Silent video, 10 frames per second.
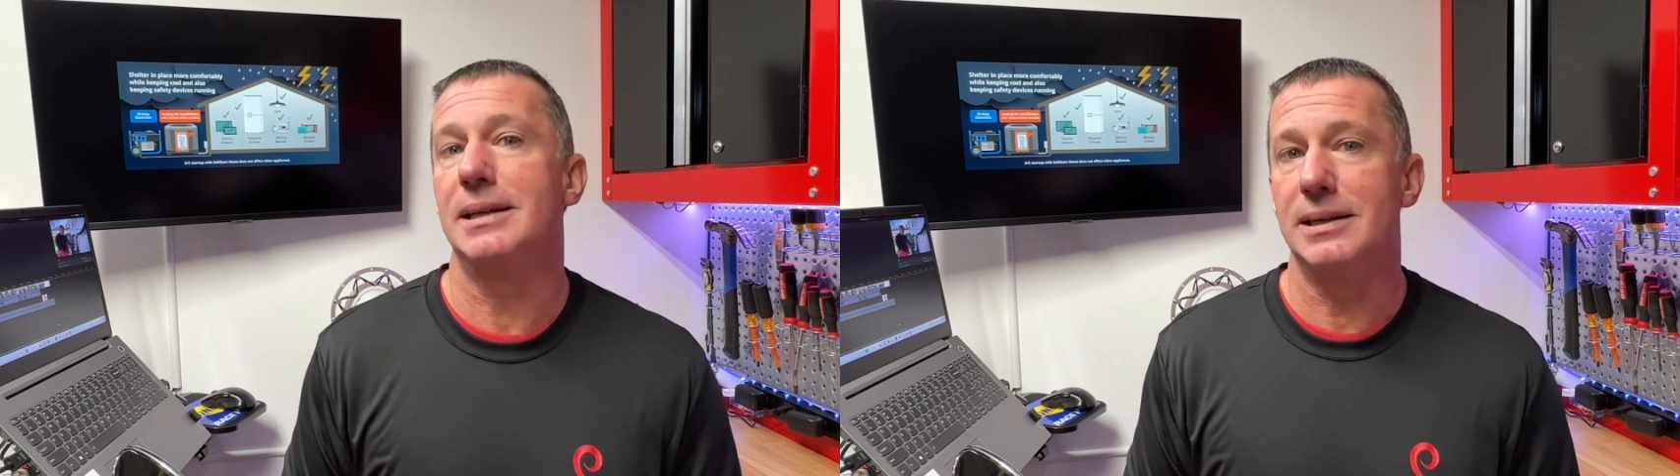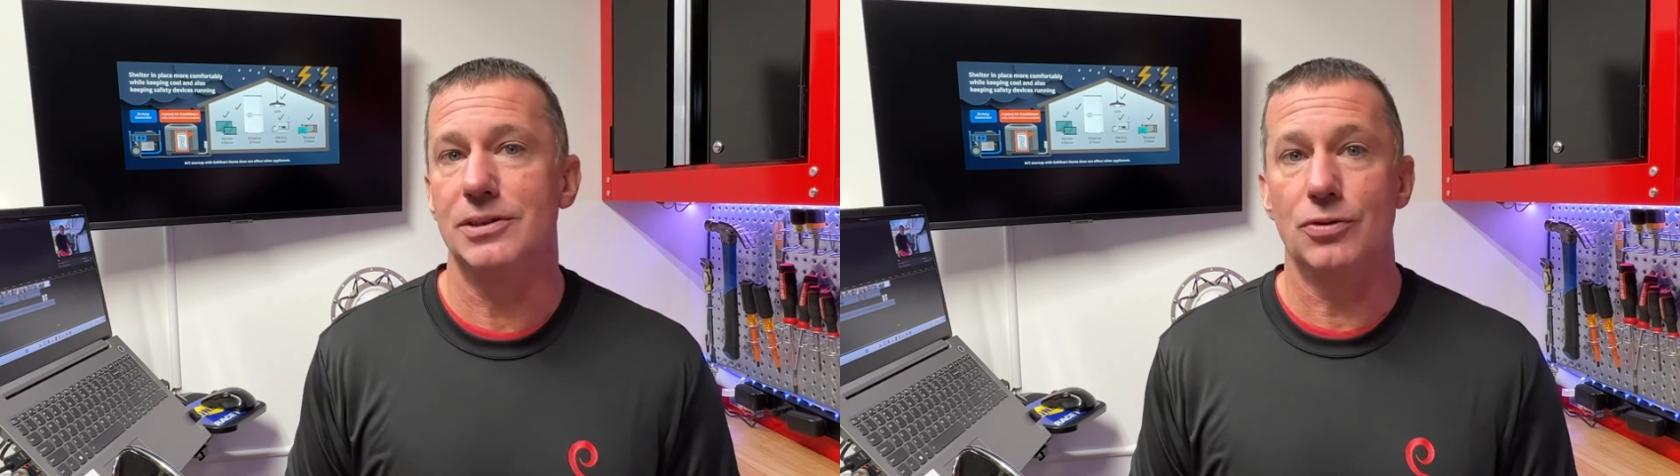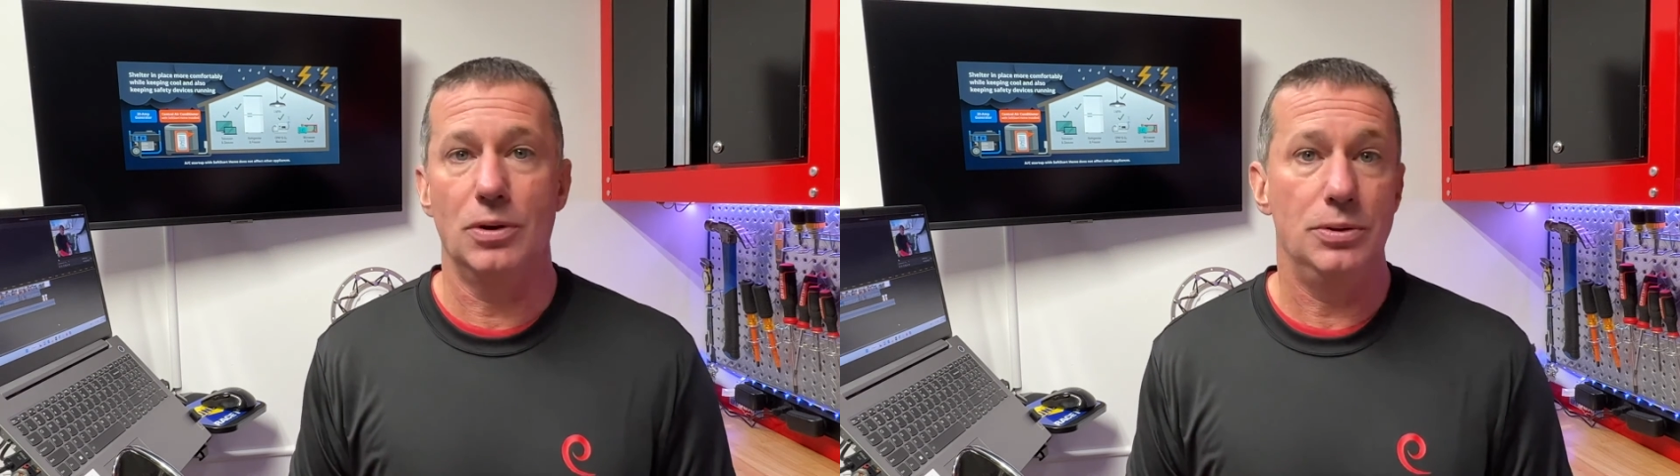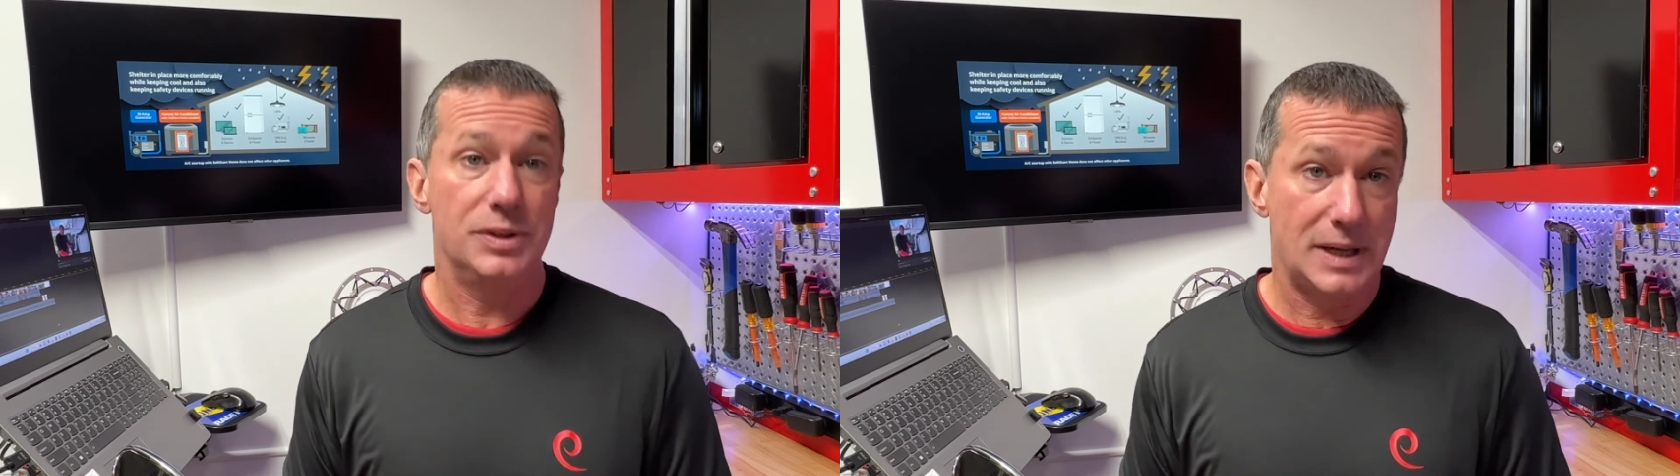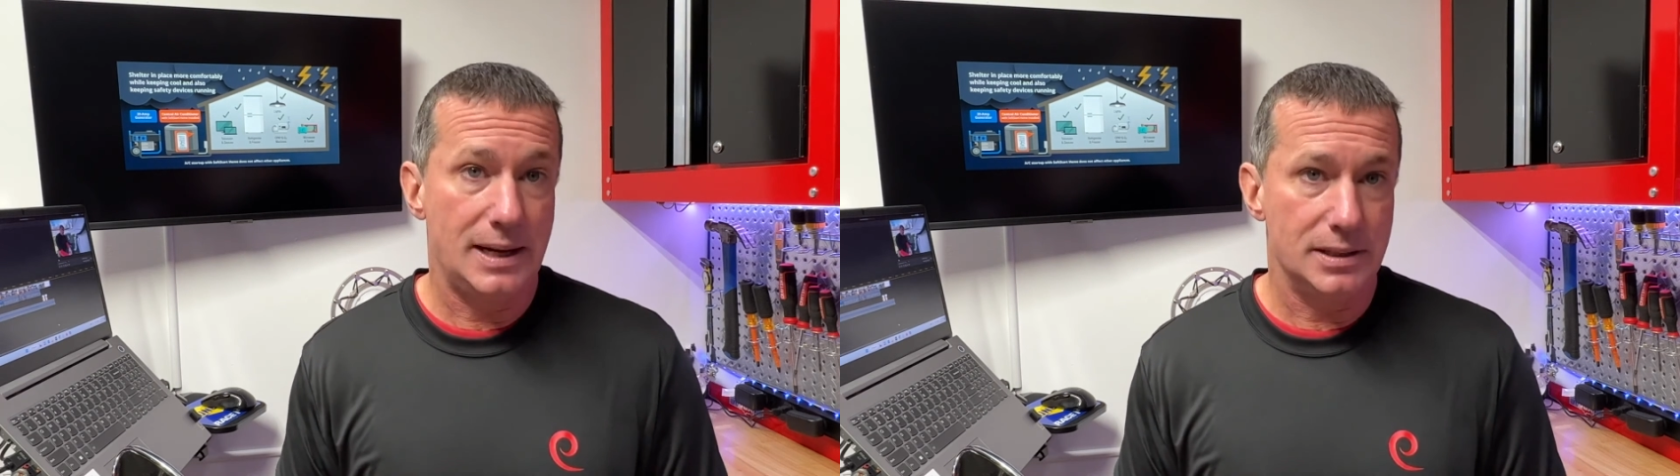
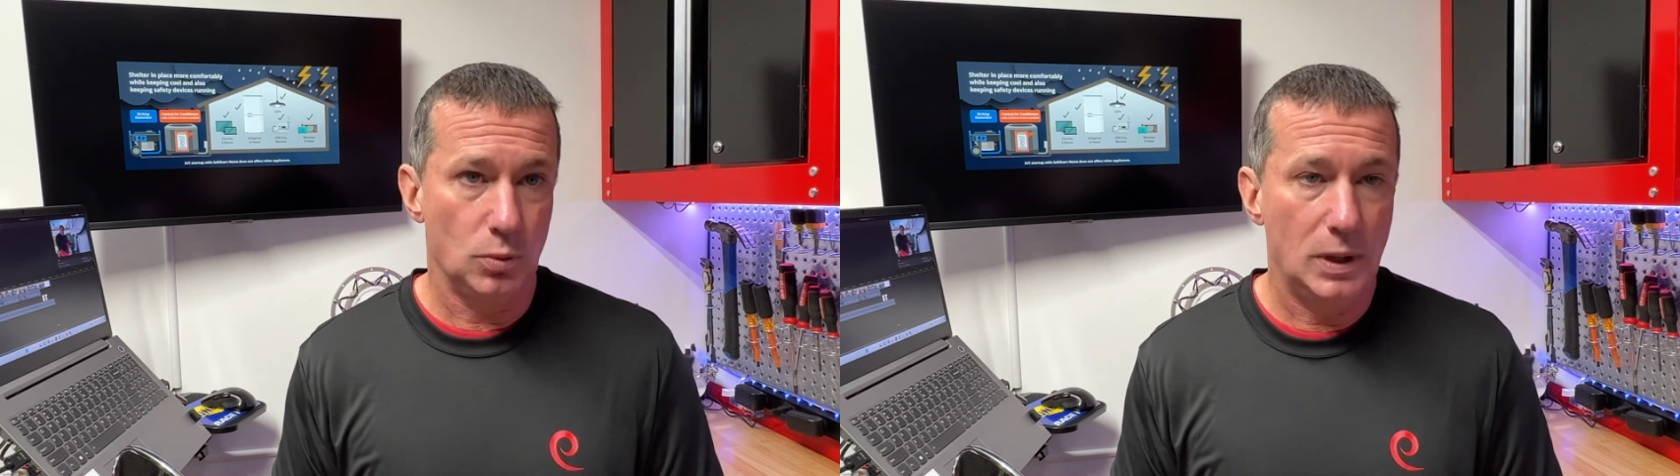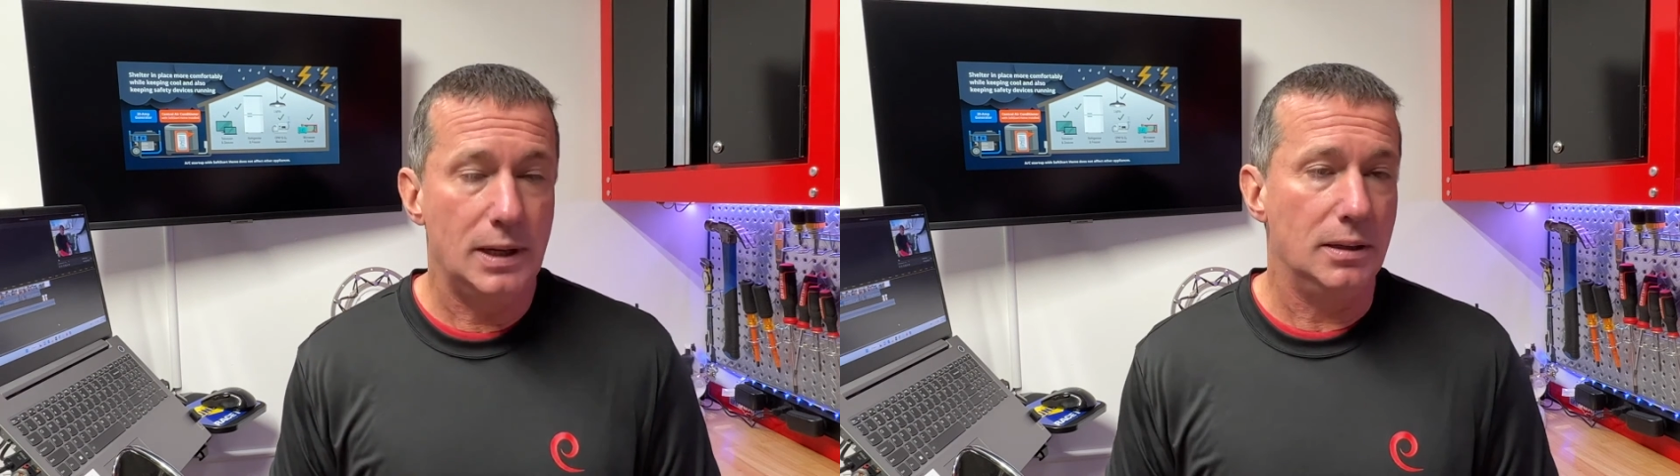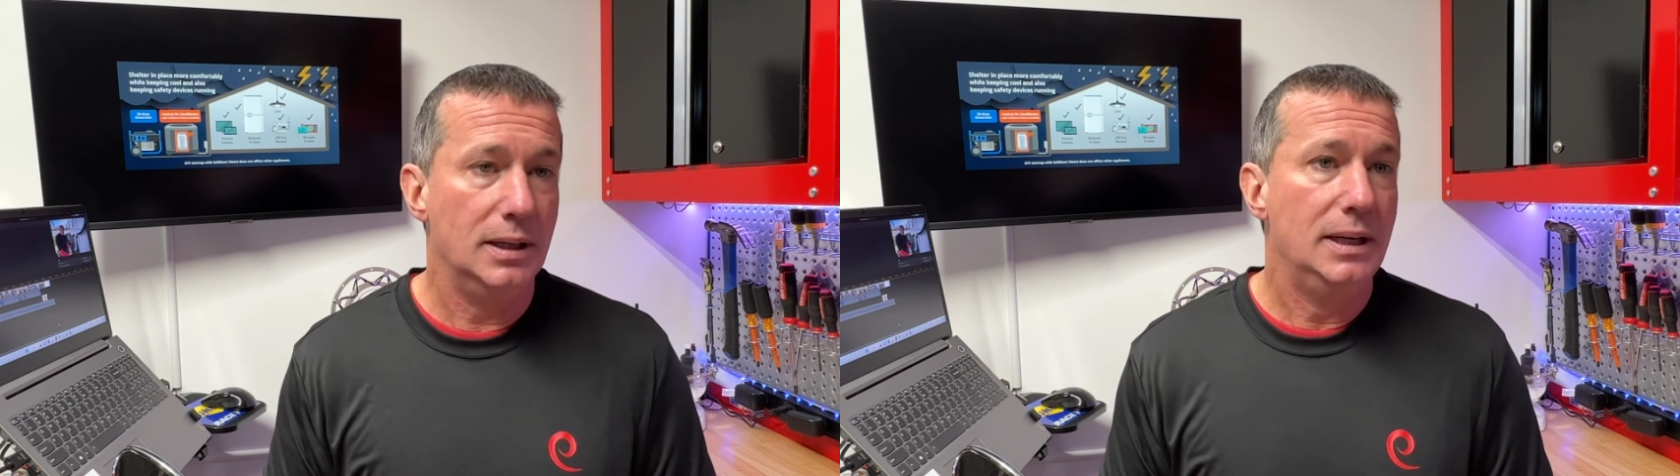controls as well.